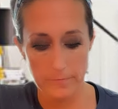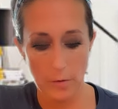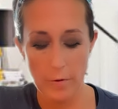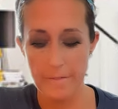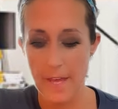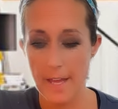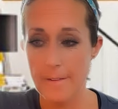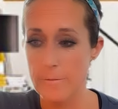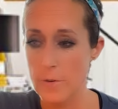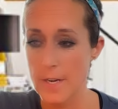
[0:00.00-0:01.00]
We have the Eight
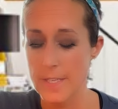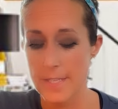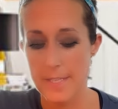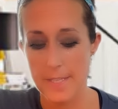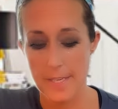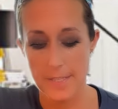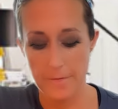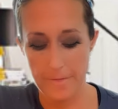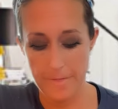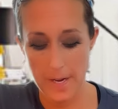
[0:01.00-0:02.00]
of Wands. That's a
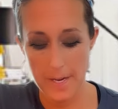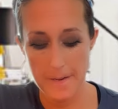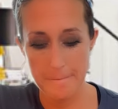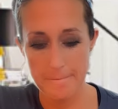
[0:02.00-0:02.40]
fight.